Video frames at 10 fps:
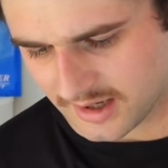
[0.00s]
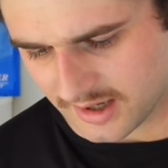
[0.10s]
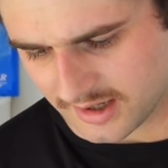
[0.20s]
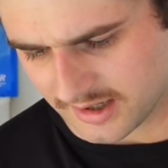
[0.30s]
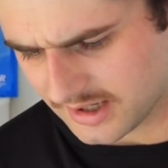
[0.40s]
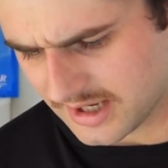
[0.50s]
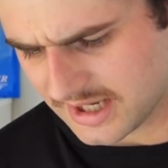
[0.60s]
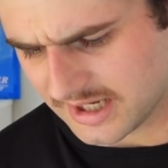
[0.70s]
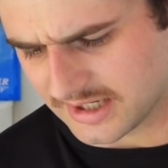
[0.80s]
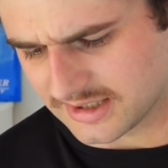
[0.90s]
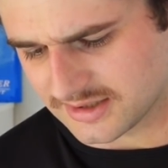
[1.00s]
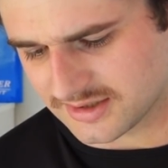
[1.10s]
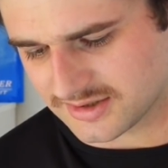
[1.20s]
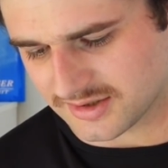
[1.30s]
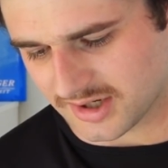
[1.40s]

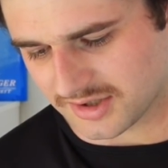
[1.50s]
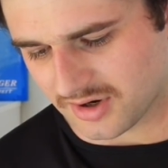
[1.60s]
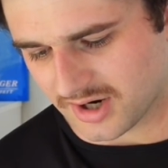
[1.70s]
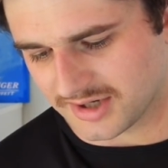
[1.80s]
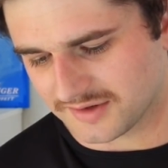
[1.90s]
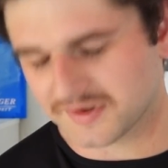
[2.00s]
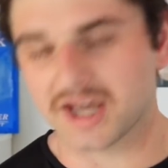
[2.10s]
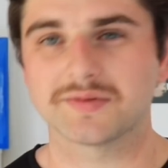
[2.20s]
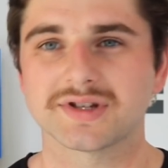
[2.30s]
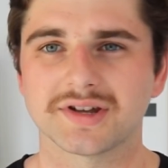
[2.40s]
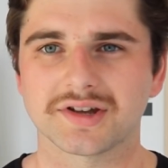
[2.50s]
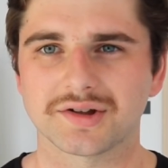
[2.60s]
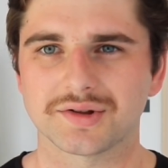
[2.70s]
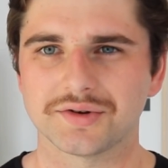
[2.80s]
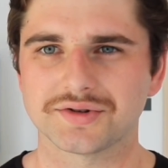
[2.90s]
and I kind of came to the
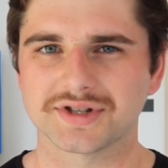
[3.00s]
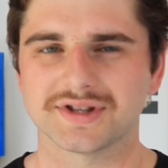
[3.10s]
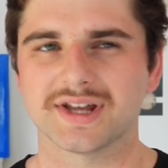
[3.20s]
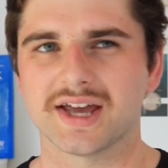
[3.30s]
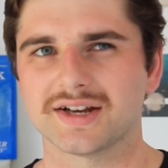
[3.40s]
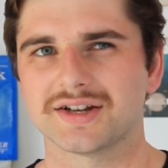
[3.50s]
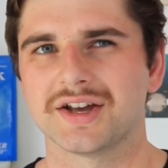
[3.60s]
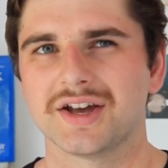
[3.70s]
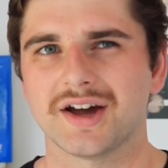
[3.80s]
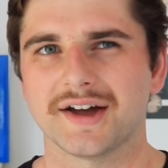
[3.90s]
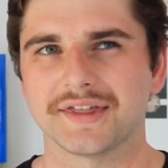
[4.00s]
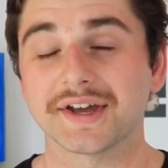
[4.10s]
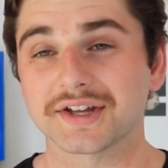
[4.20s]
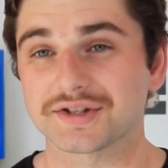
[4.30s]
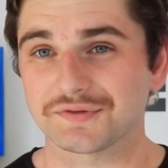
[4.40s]
conclusion that I
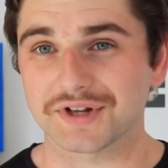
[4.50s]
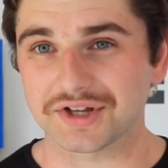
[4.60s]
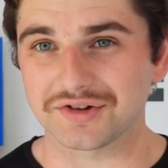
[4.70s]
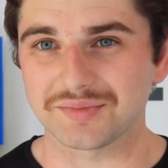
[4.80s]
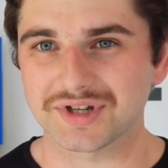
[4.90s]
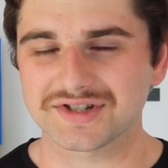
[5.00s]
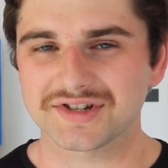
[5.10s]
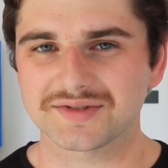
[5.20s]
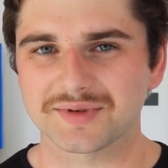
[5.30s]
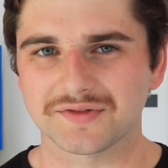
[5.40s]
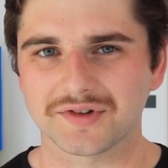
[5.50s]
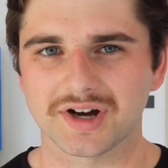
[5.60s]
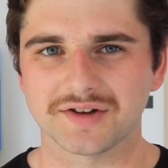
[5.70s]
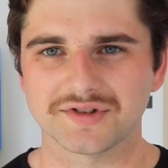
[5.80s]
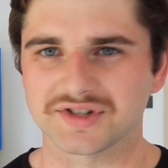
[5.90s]
think it's a really good business, but I've
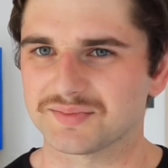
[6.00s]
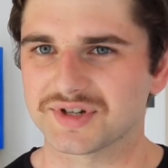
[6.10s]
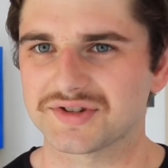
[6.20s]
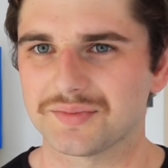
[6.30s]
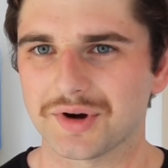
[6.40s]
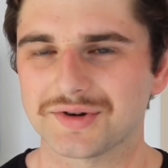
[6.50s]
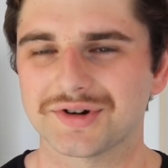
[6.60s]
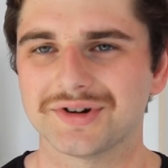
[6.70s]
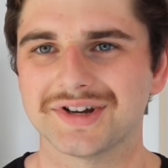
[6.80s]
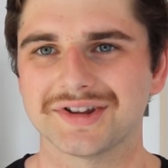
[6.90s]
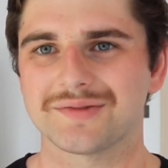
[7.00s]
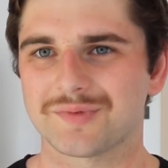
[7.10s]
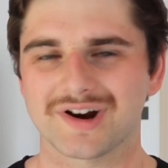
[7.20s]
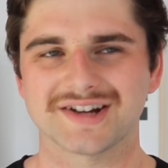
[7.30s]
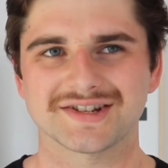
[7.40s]
kind of just missed the boat on it. The
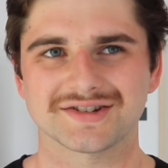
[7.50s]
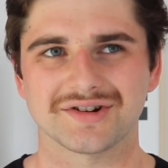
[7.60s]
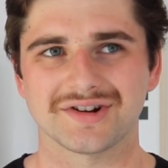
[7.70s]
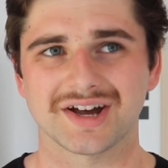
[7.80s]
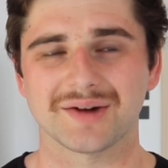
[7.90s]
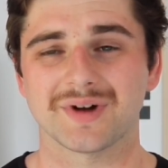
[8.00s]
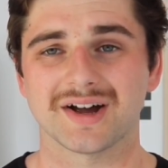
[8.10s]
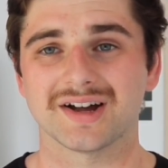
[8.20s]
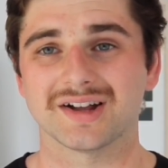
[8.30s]
price has gone up